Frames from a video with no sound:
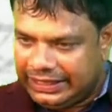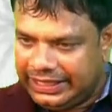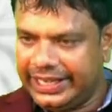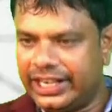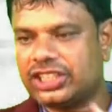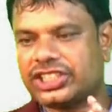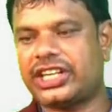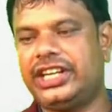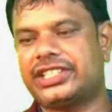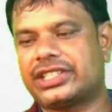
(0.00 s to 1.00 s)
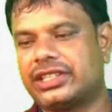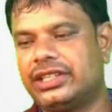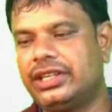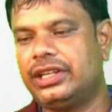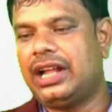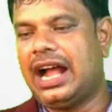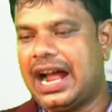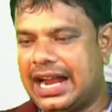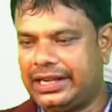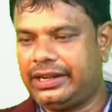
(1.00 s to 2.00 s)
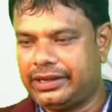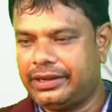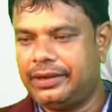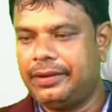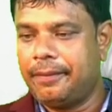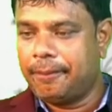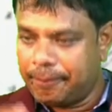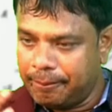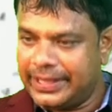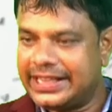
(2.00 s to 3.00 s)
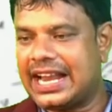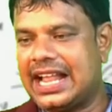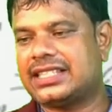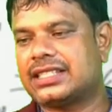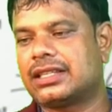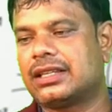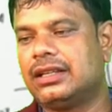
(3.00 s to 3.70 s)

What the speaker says: industries and minerals